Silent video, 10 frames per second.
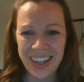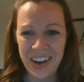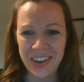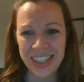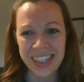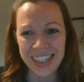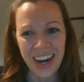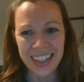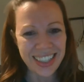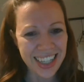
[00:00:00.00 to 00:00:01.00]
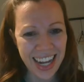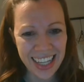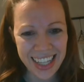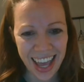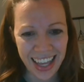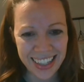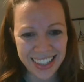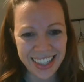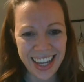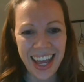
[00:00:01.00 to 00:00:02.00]
So today's guest,
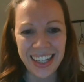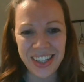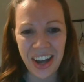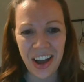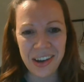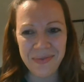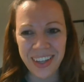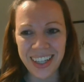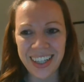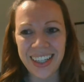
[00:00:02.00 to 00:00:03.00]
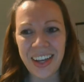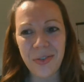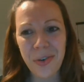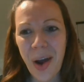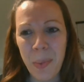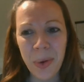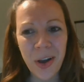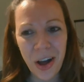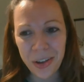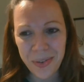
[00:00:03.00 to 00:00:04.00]
Dawn Milne, grew up in
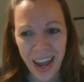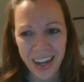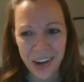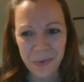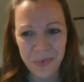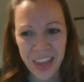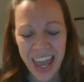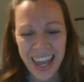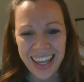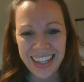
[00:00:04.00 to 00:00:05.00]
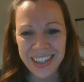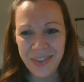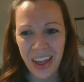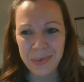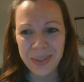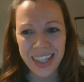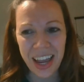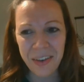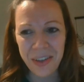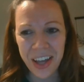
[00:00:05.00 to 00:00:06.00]
Colorado. He developed a
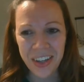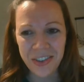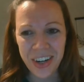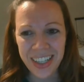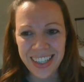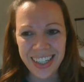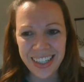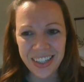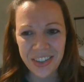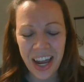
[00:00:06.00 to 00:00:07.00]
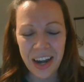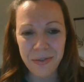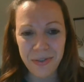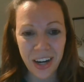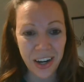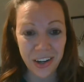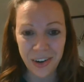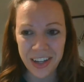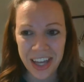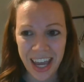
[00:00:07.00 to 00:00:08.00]
lifelong interest in history at a very
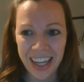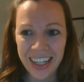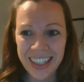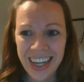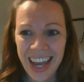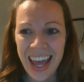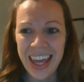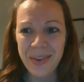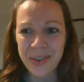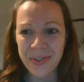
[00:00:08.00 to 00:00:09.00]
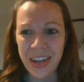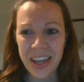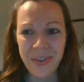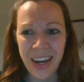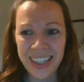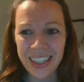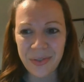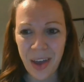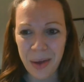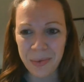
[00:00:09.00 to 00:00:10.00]
early age. He raised his
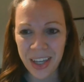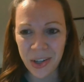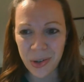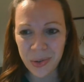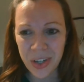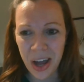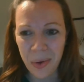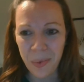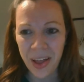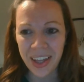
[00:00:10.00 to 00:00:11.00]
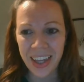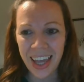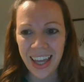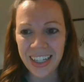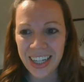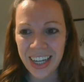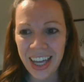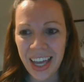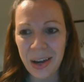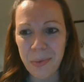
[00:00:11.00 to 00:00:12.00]
family in Utah while engaging
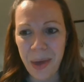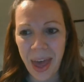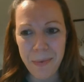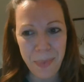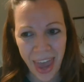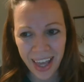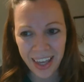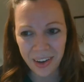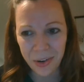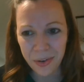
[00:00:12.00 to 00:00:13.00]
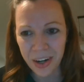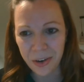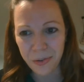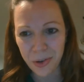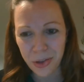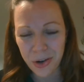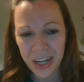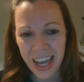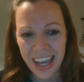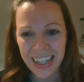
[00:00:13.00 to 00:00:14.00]
in a banking career for
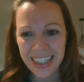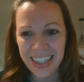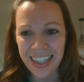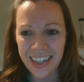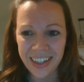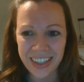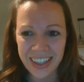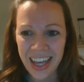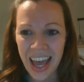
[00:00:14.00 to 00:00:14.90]
38 years.